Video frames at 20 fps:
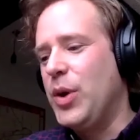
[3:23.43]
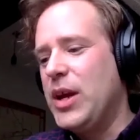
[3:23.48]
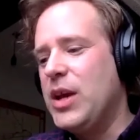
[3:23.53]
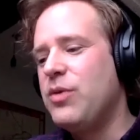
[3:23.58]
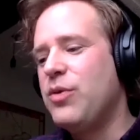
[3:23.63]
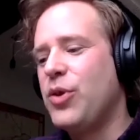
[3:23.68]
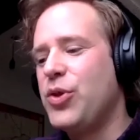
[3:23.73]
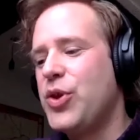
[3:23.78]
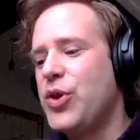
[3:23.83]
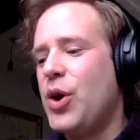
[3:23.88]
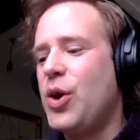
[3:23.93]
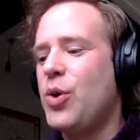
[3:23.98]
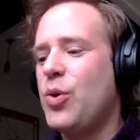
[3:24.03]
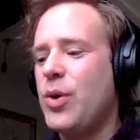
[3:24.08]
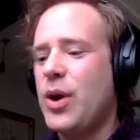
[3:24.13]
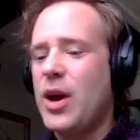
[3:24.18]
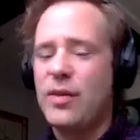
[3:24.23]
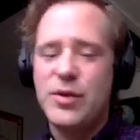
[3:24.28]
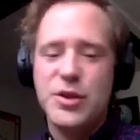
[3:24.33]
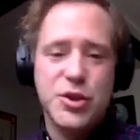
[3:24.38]
even
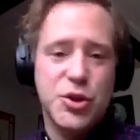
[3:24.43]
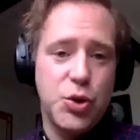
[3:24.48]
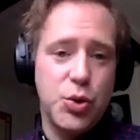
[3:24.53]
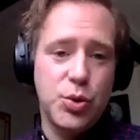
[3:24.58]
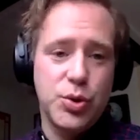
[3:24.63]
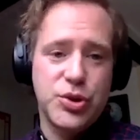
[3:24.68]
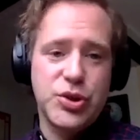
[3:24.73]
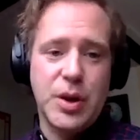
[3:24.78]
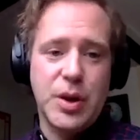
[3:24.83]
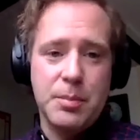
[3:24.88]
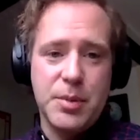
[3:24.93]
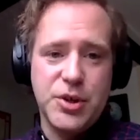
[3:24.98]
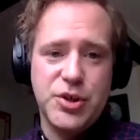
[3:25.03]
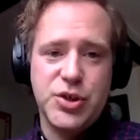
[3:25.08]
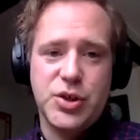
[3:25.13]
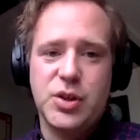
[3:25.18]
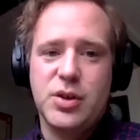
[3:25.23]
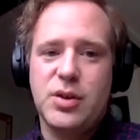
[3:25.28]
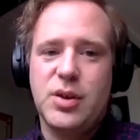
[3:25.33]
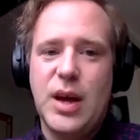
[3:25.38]
though we have this huge
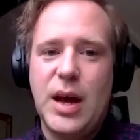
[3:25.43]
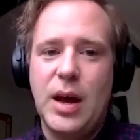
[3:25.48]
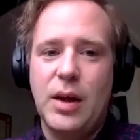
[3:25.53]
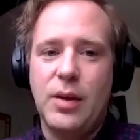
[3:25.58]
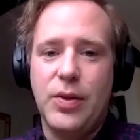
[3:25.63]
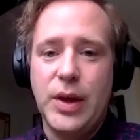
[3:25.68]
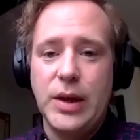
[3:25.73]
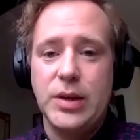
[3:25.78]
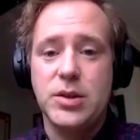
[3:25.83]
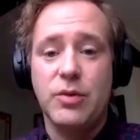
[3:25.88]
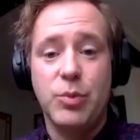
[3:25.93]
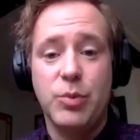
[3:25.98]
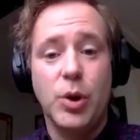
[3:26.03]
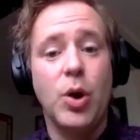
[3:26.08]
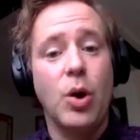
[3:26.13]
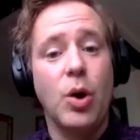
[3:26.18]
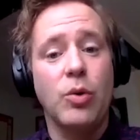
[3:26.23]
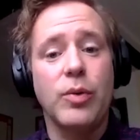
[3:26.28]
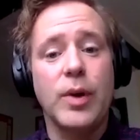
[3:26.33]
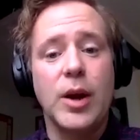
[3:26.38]
ambition and things have
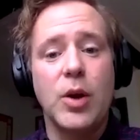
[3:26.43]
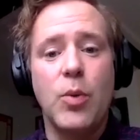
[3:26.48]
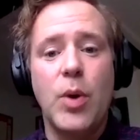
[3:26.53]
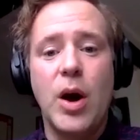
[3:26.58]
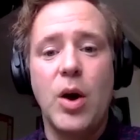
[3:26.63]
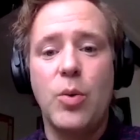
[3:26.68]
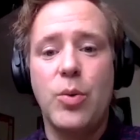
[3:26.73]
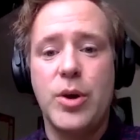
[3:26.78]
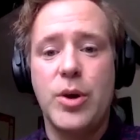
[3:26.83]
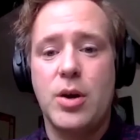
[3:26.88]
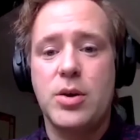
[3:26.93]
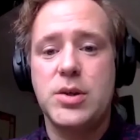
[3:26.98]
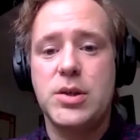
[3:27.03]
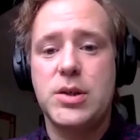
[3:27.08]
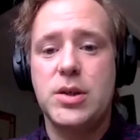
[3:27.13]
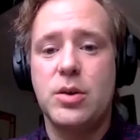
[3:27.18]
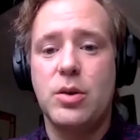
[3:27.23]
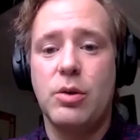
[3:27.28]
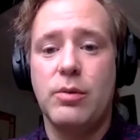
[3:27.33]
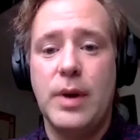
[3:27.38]
been going really well, we are
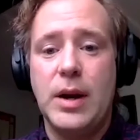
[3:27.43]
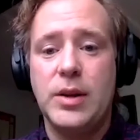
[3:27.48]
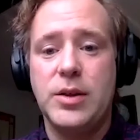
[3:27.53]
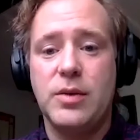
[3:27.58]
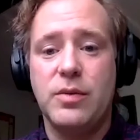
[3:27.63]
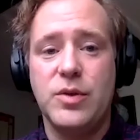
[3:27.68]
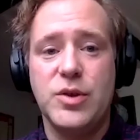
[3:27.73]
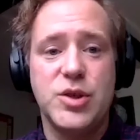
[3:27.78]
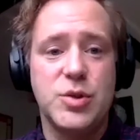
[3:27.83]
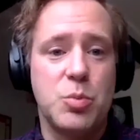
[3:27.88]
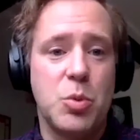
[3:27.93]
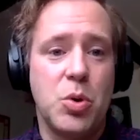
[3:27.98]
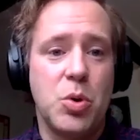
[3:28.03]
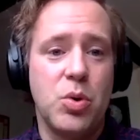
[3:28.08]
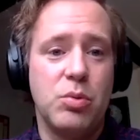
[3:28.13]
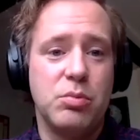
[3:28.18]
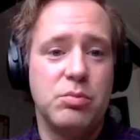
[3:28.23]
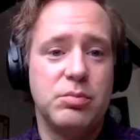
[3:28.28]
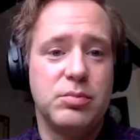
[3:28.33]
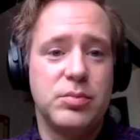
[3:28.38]
still a relatively
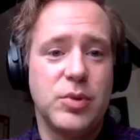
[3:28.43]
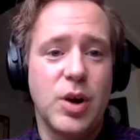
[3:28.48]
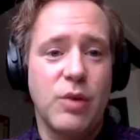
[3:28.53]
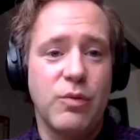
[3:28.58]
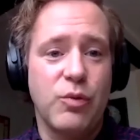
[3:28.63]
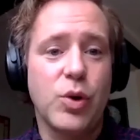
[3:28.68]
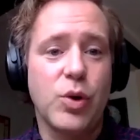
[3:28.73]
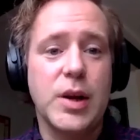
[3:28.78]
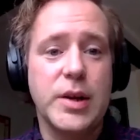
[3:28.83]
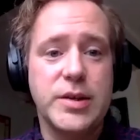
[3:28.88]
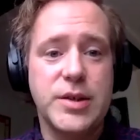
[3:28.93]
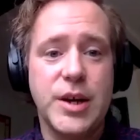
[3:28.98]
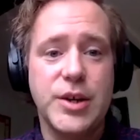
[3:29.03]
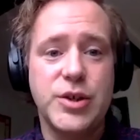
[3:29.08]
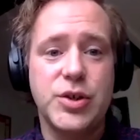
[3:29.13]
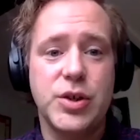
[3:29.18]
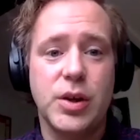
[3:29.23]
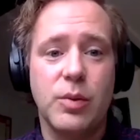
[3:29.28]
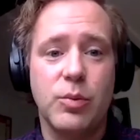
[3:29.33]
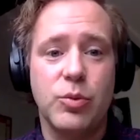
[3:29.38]
small kind of
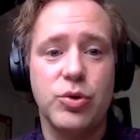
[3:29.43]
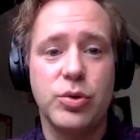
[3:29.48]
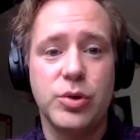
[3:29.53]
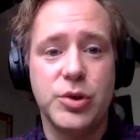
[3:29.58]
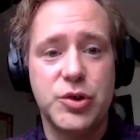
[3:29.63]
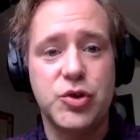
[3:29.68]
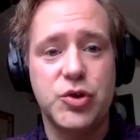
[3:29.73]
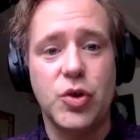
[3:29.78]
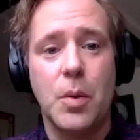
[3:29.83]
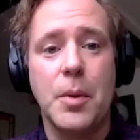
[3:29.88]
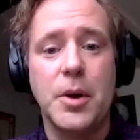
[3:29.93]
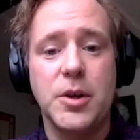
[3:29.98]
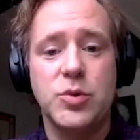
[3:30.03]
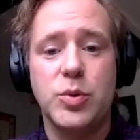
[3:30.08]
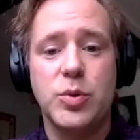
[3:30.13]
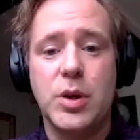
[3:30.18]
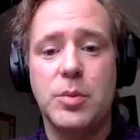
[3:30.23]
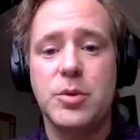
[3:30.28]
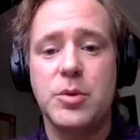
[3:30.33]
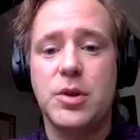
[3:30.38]
organization, and we're doing so
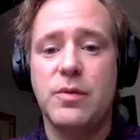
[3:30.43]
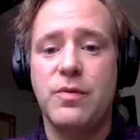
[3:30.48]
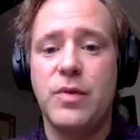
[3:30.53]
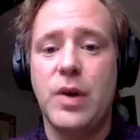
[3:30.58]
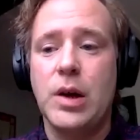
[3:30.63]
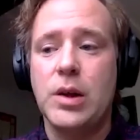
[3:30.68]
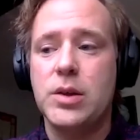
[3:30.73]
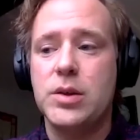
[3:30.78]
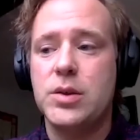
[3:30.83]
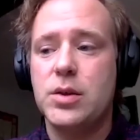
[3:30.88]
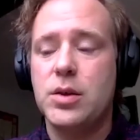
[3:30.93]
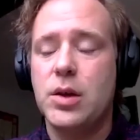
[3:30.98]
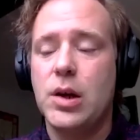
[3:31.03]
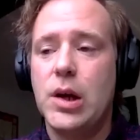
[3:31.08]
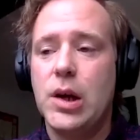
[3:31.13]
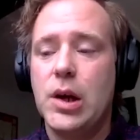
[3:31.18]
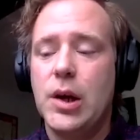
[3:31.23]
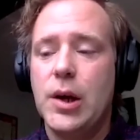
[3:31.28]
much with limited funds.